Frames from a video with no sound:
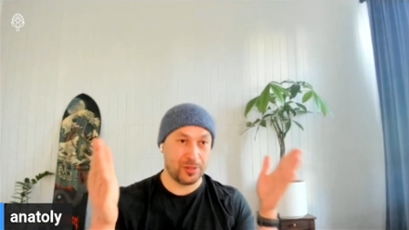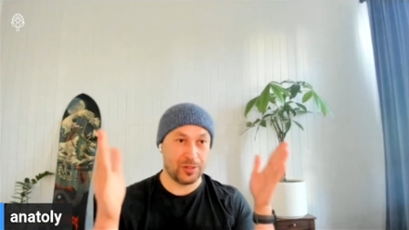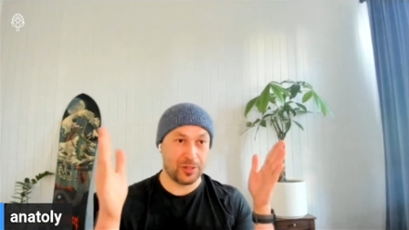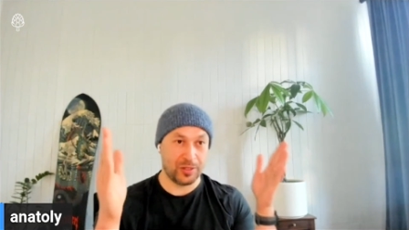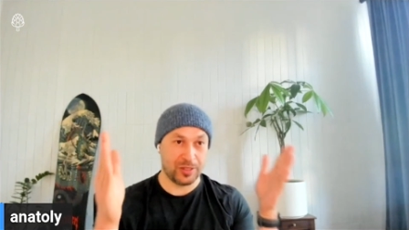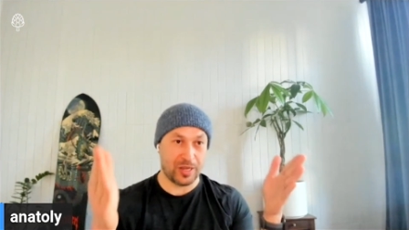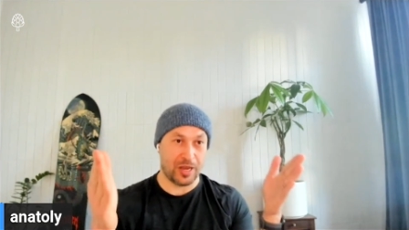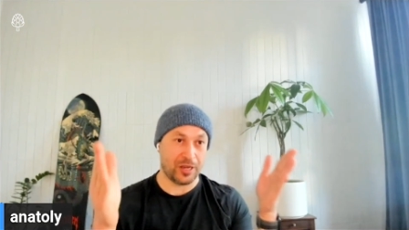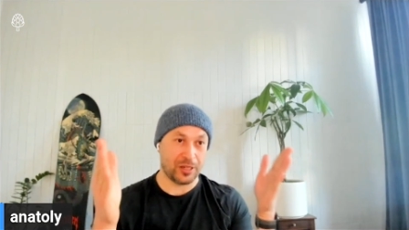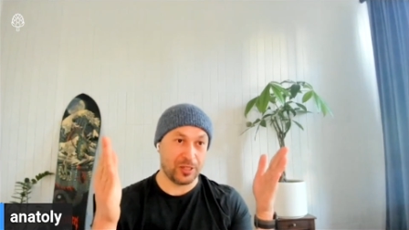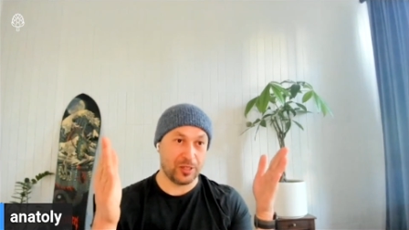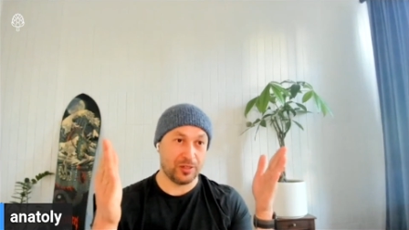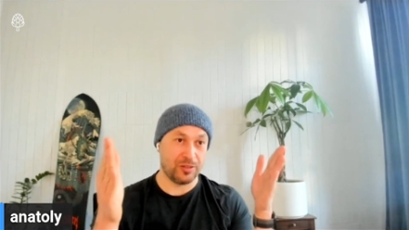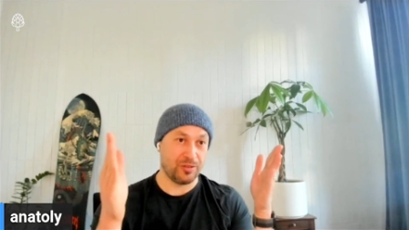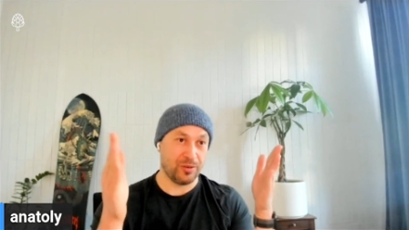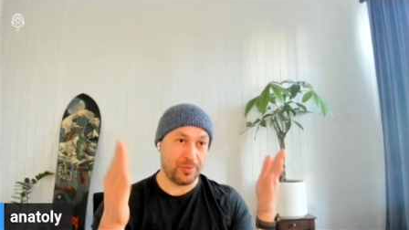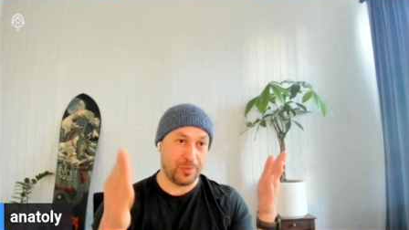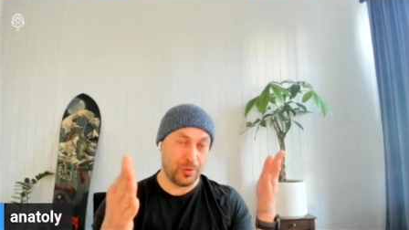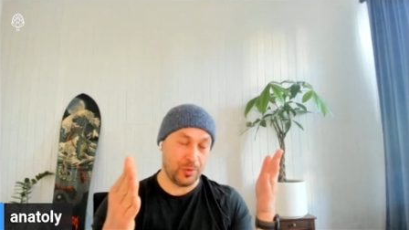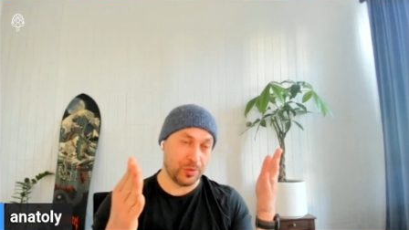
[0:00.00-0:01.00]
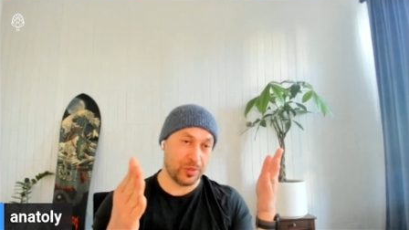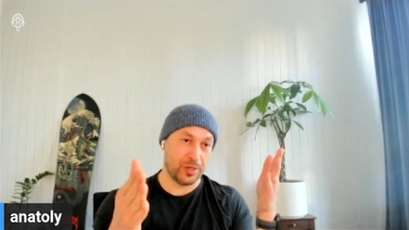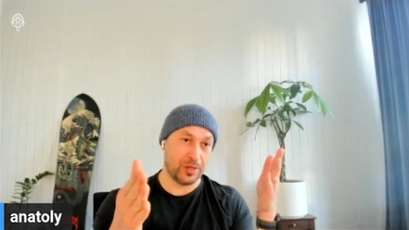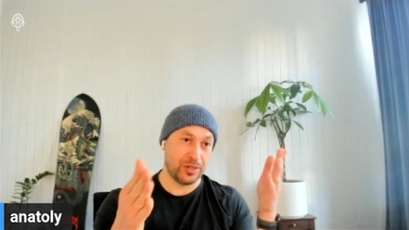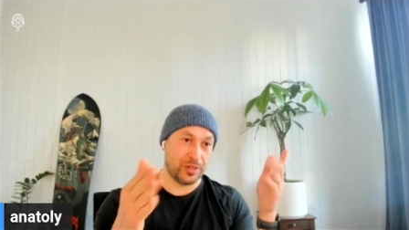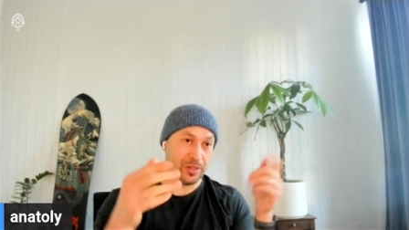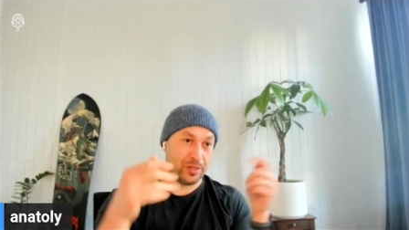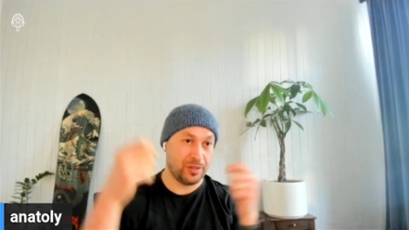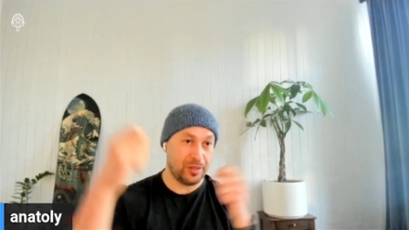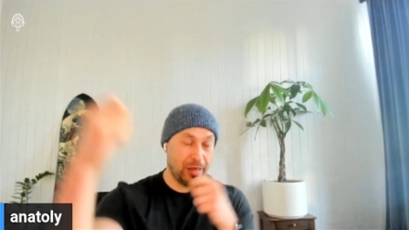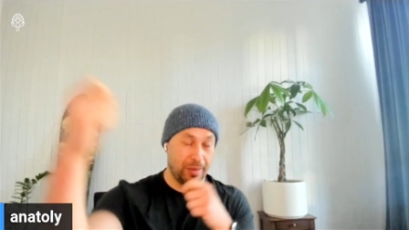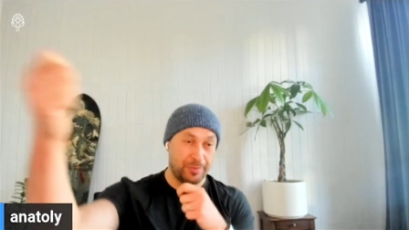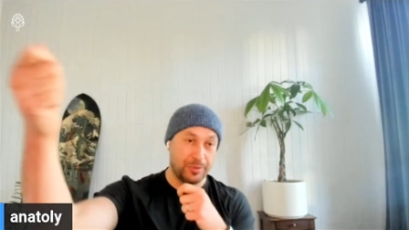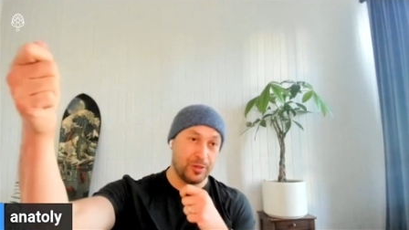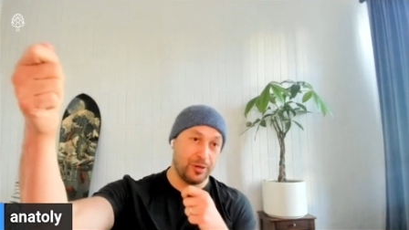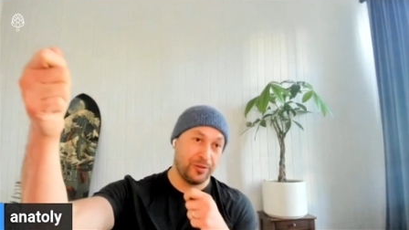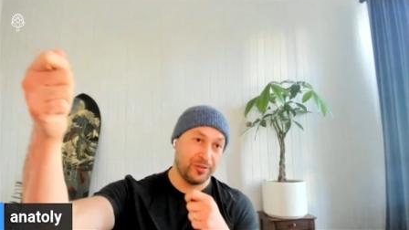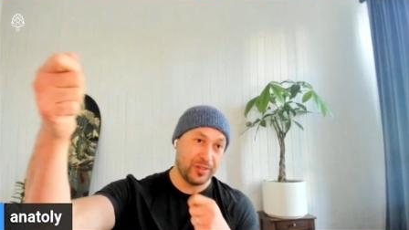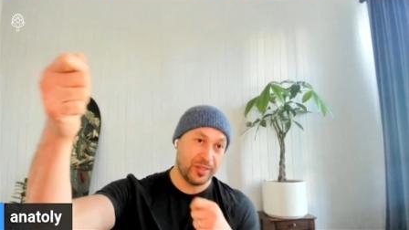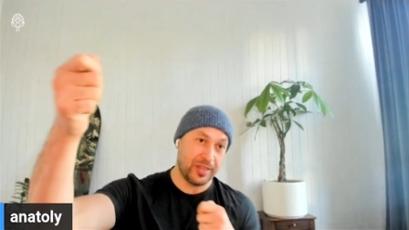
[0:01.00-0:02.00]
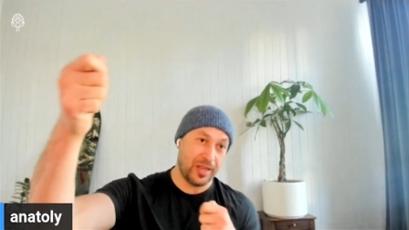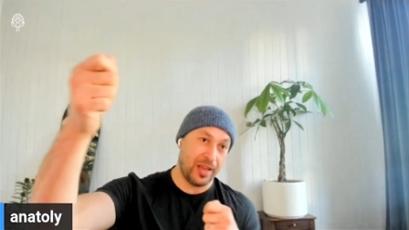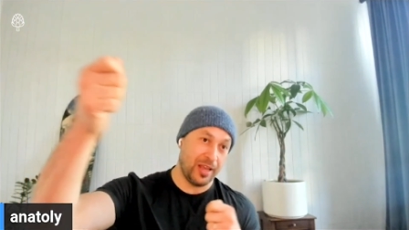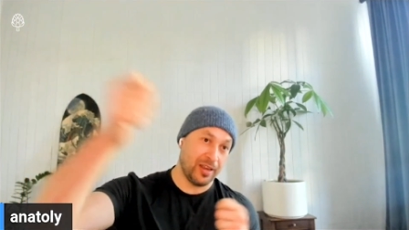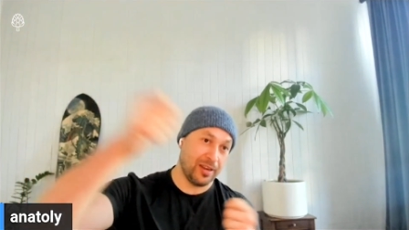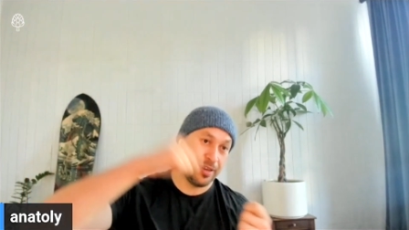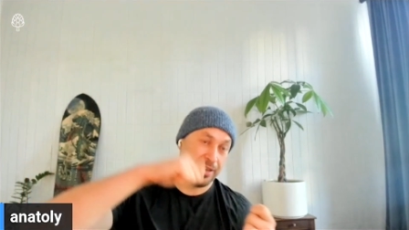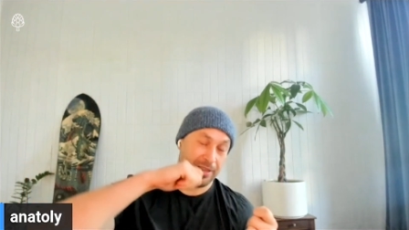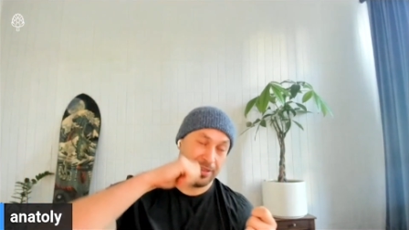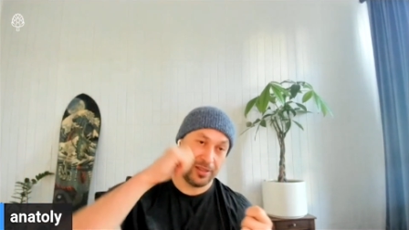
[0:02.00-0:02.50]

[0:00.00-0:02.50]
transactions from users, they observe state,